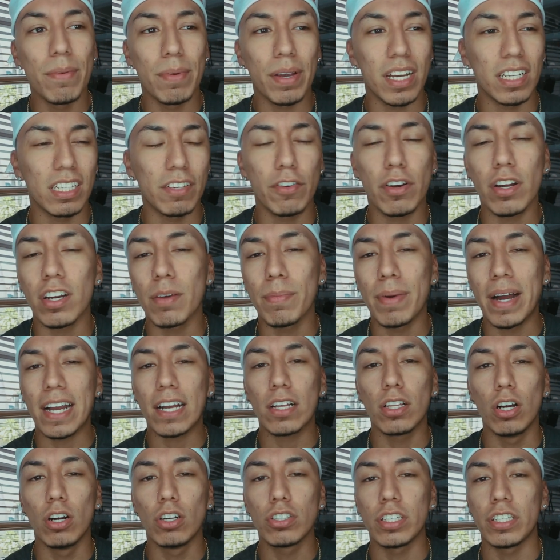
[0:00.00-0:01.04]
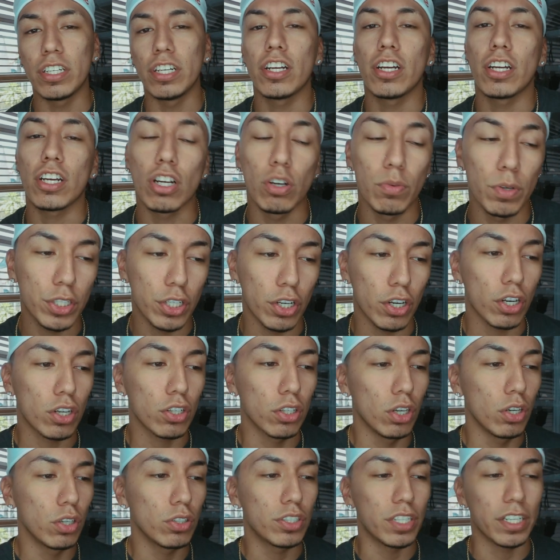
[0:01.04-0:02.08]
Because if you're going to buy clothes and you're going to go return
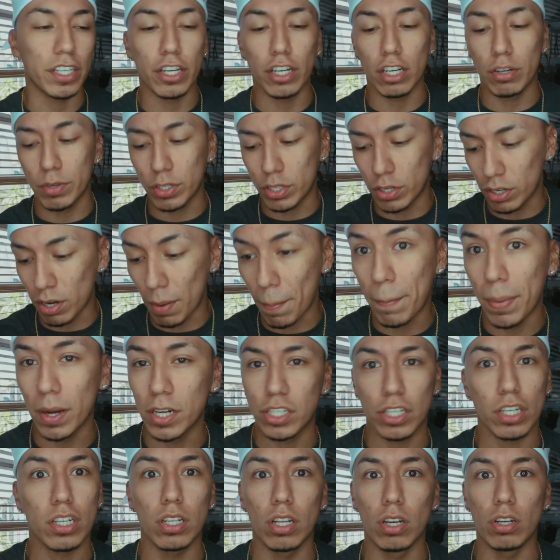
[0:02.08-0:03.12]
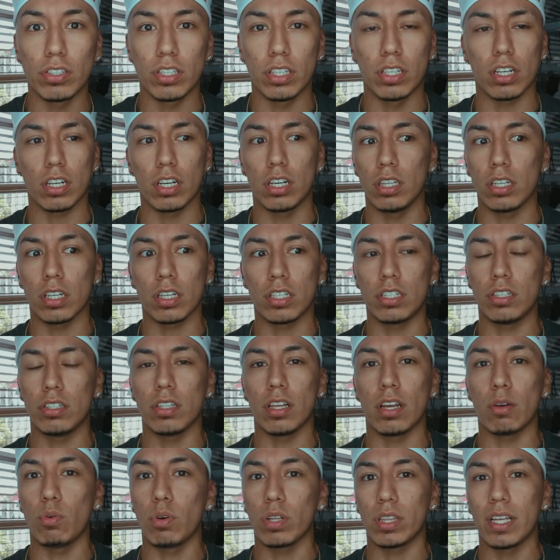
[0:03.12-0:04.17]
clothes, like you're going to return a bunch of clothes and they're going to look at you
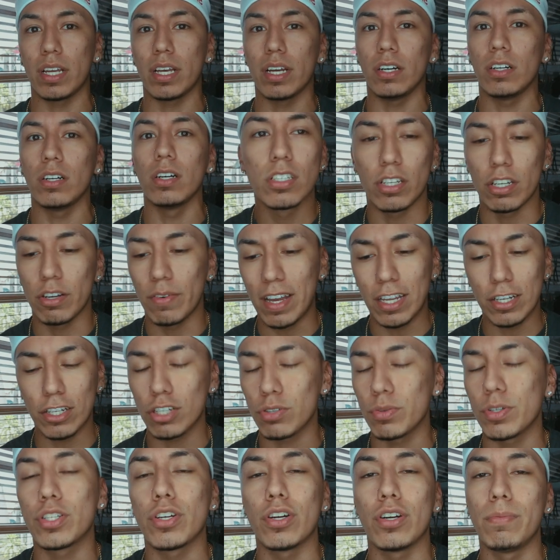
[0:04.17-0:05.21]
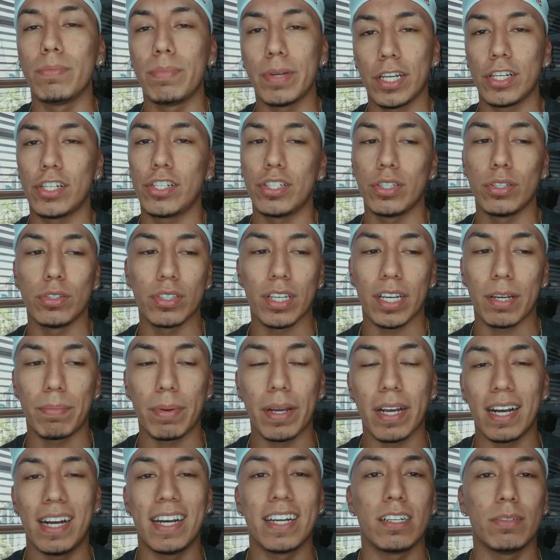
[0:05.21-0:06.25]
like, what the hell? So you rather just return big shoes, like
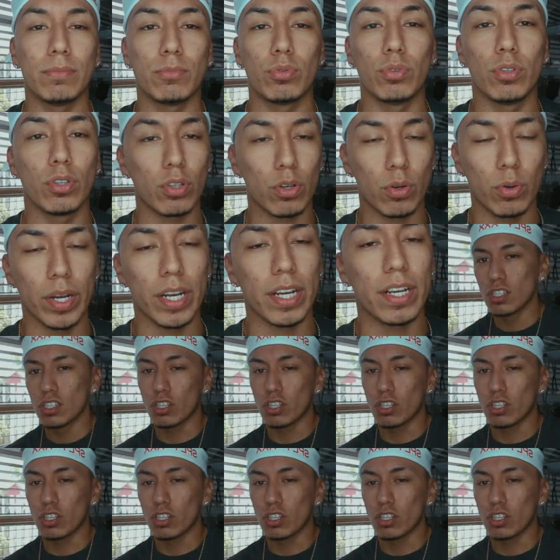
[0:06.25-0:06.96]
big items real quick.